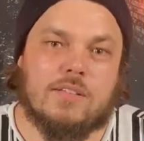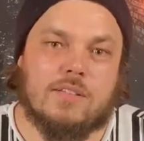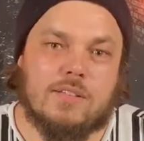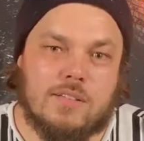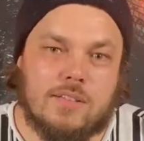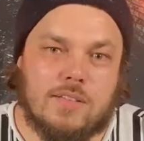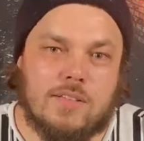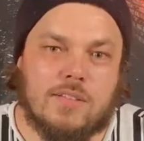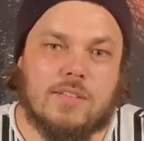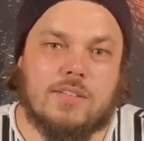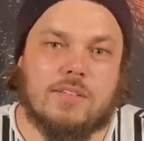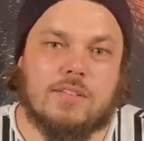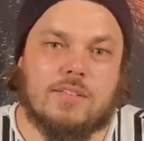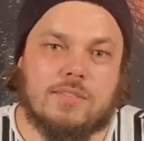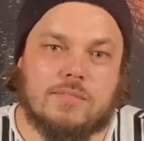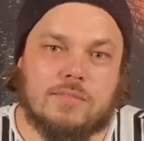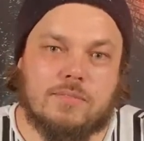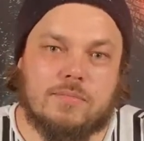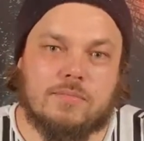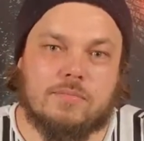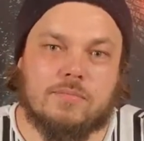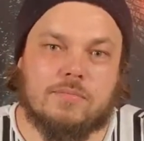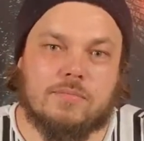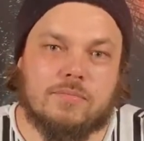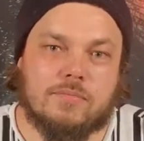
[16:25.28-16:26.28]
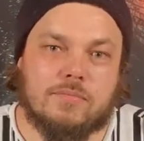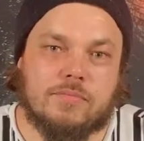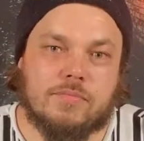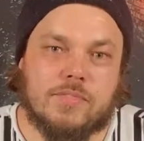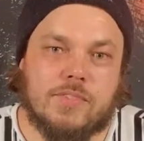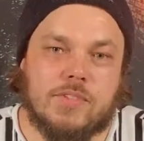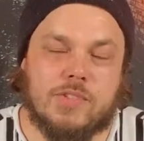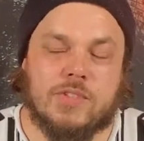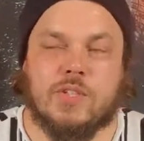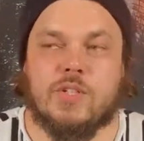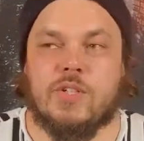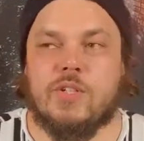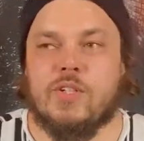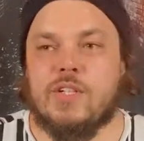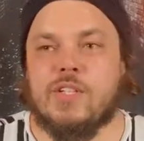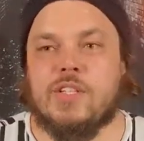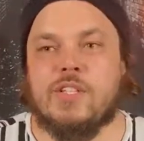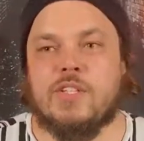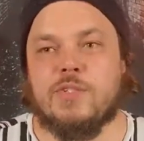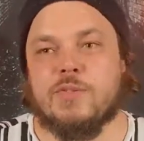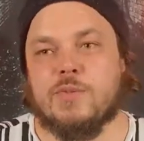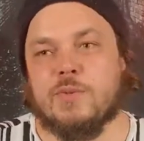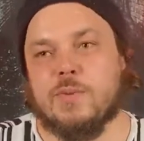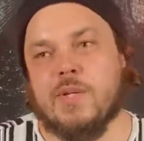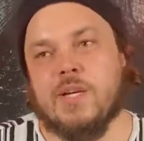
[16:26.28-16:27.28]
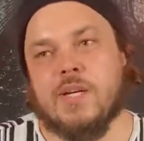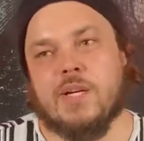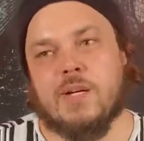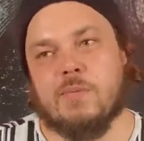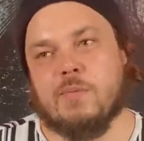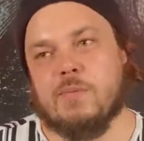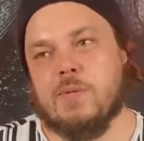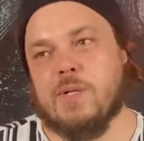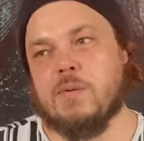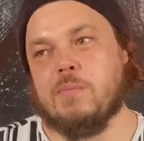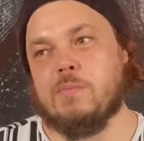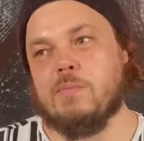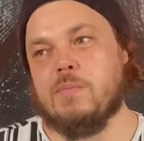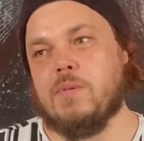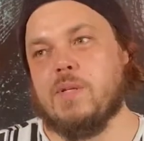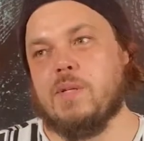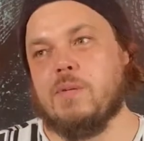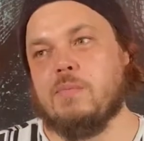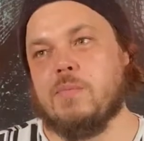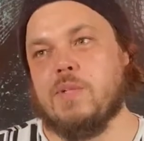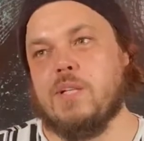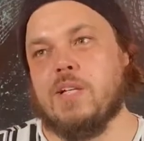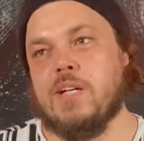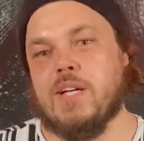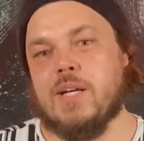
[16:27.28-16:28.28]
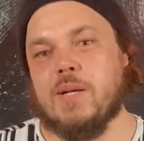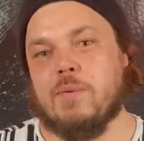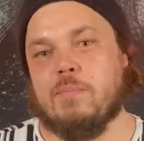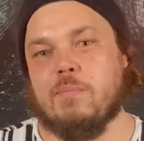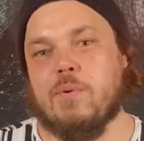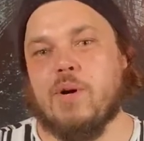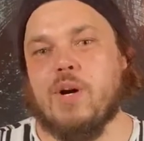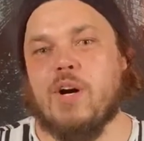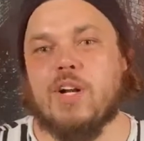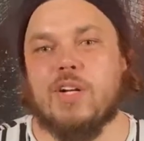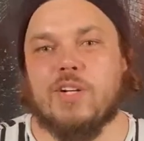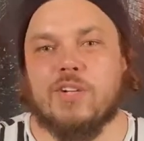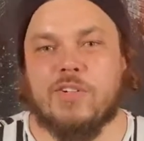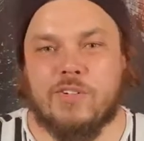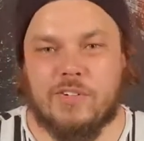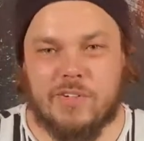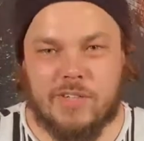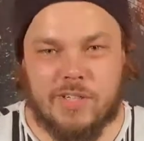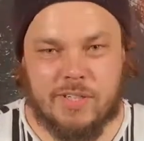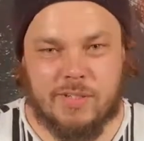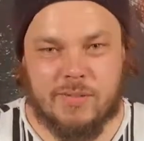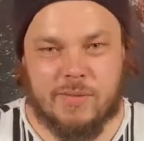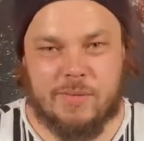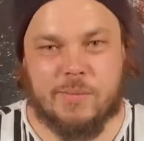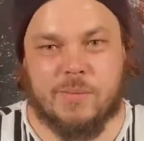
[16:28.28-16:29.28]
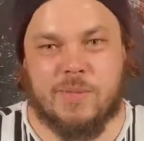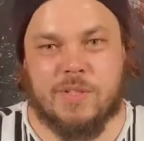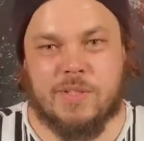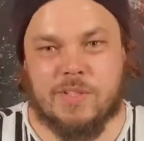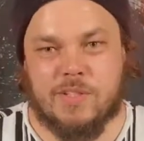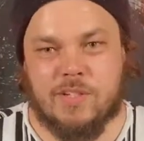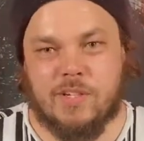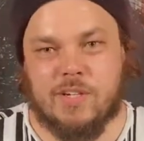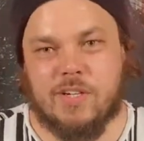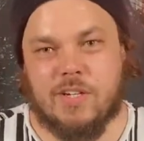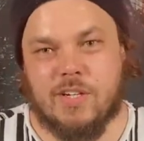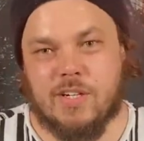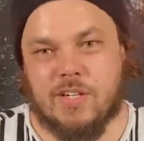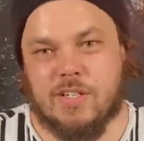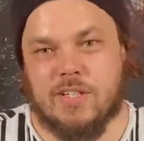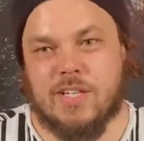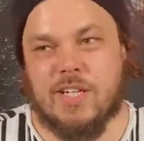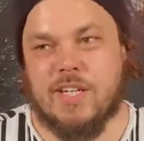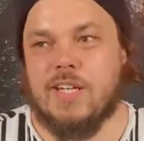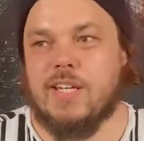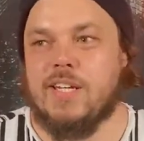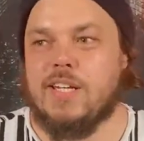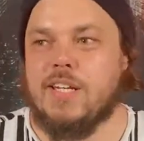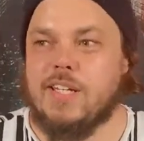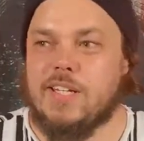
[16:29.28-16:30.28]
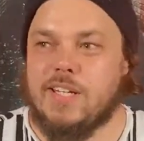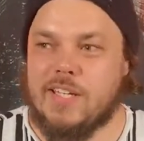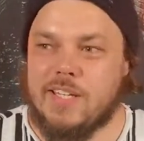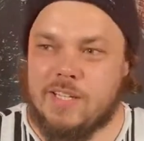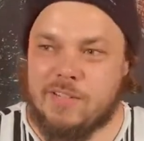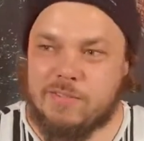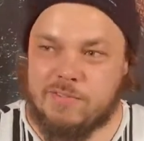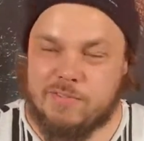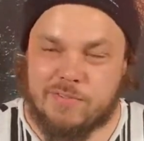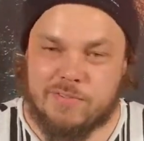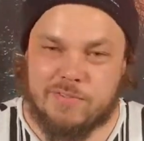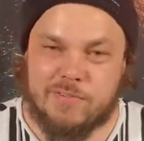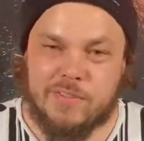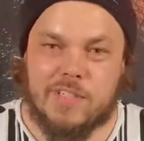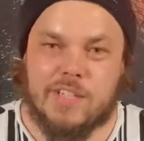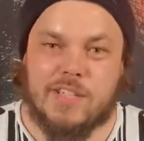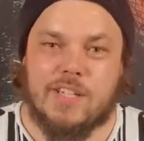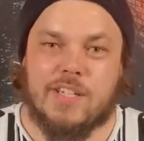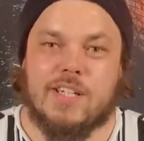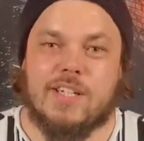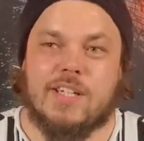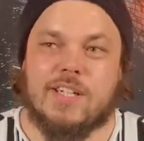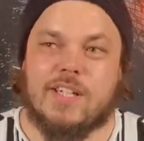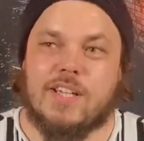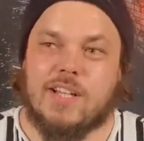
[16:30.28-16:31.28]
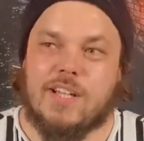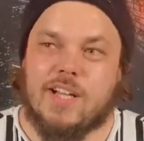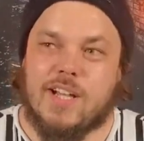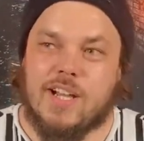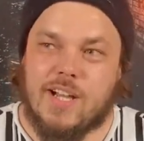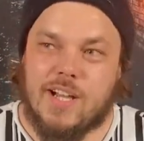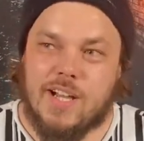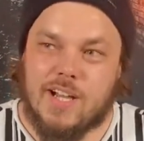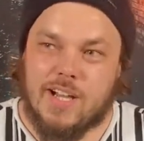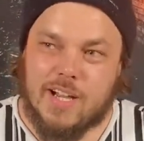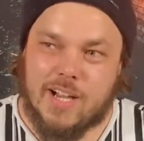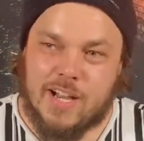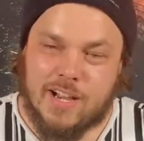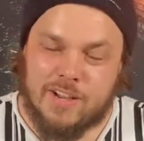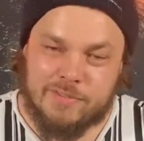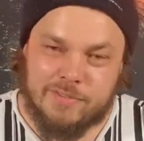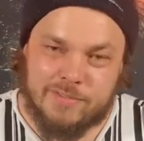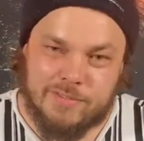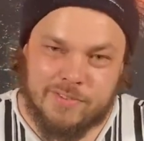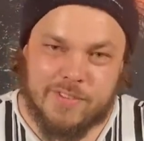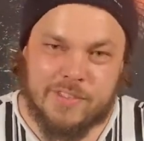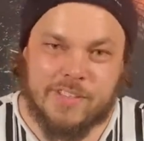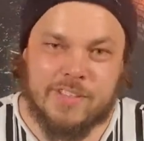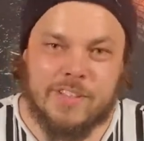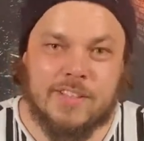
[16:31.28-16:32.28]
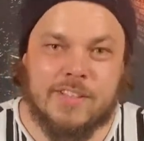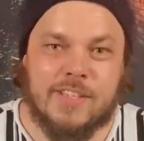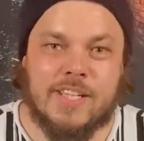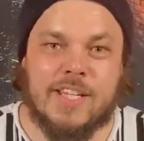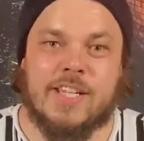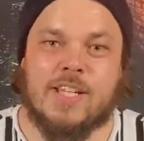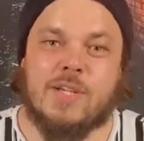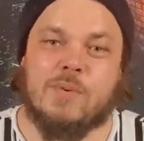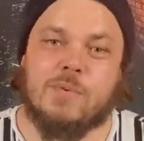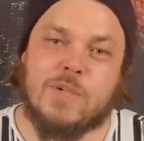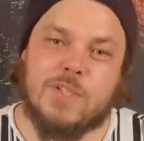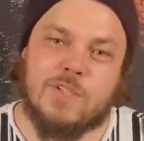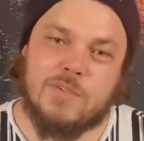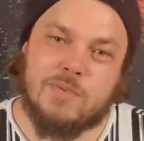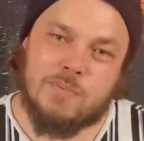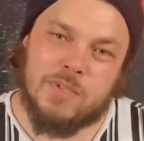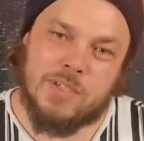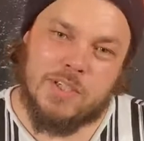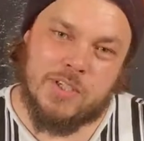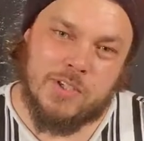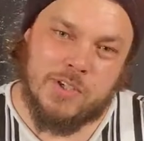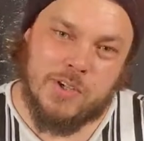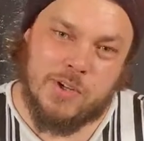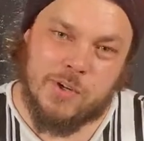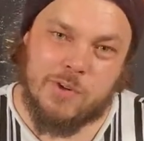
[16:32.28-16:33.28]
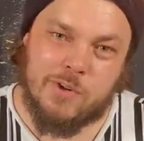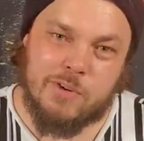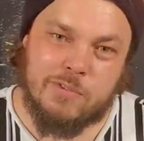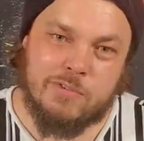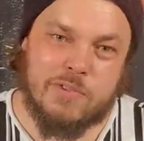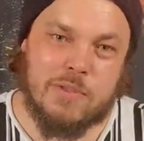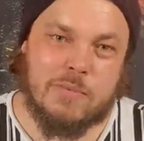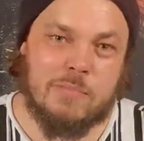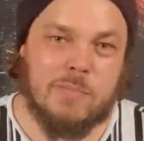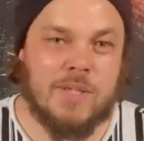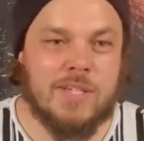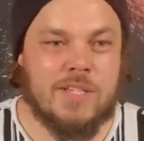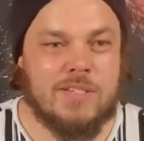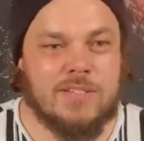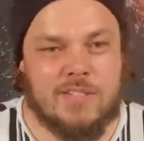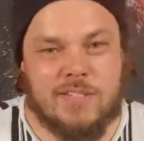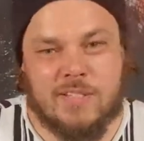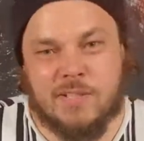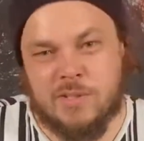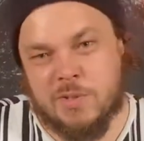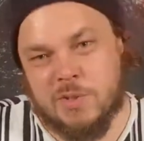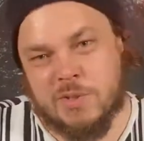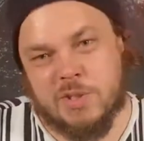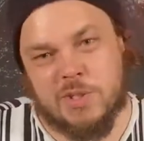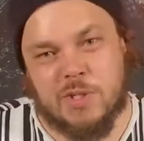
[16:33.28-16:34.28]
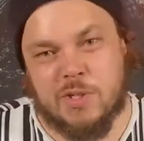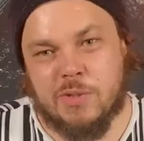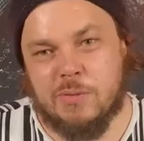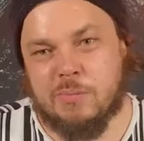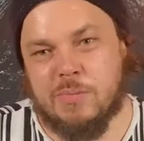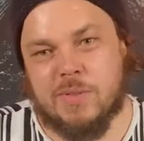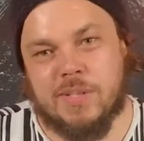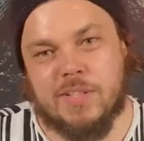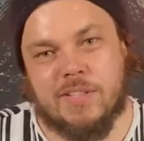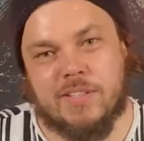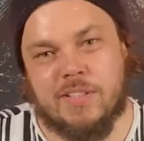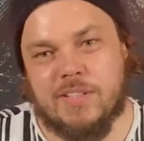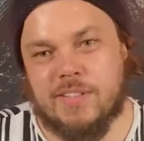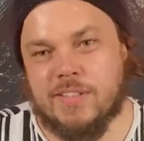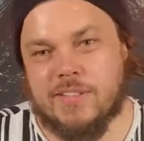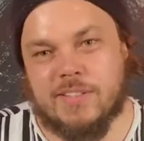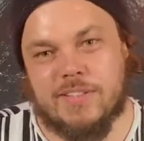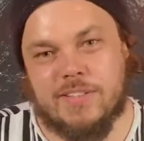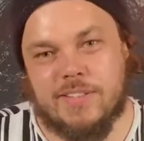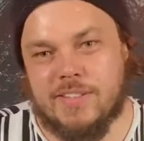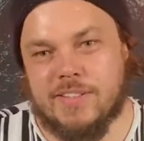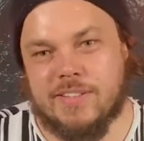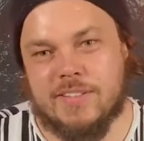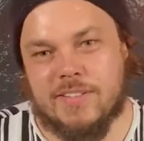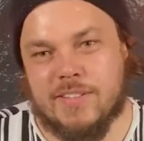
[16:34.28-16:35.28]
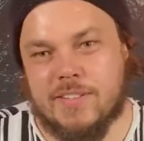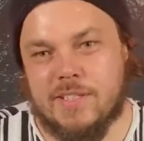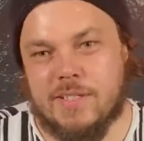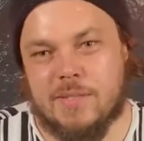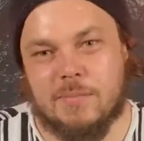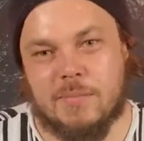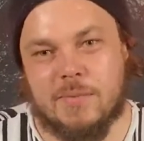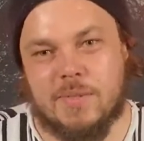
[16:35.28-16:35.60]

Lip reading: Yeah. So in this way, I'm like partnering with God. If I feel that He wants me to go off the meds, He'll show me. He'll tell me.